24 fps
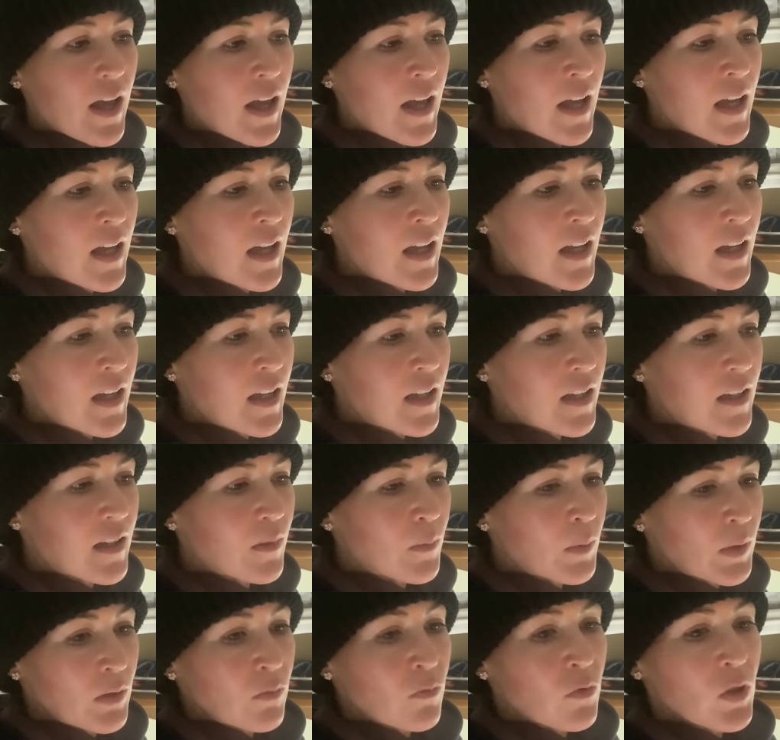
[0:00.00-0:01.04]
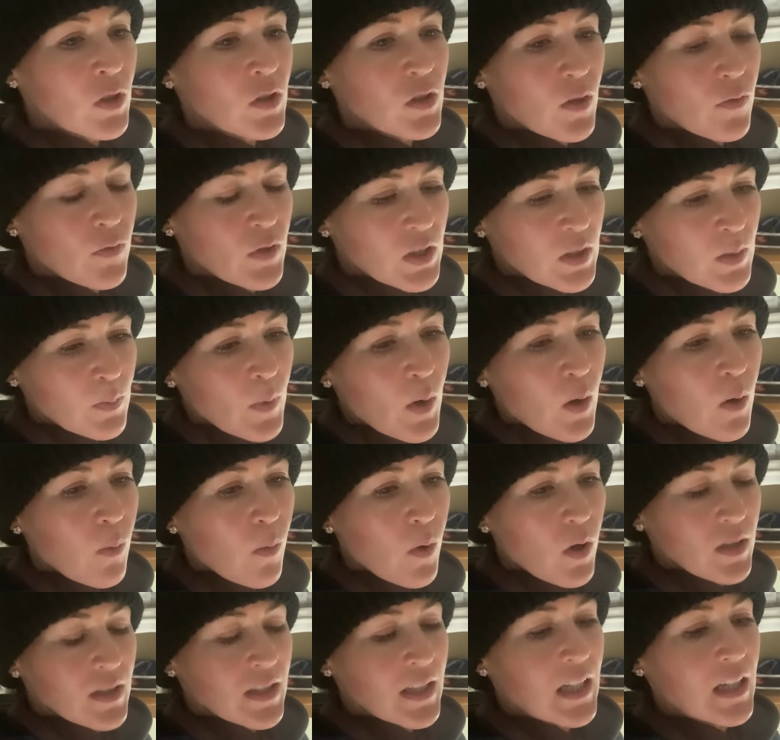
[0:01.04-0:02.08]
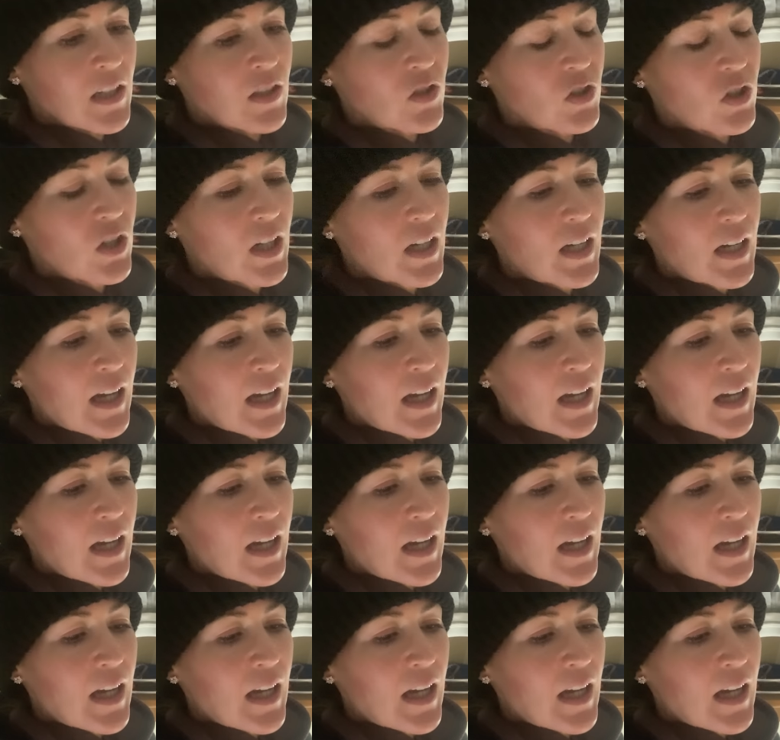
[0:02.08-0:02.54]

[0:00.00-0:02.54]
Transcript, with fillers: a, well, it runs off a small wattage,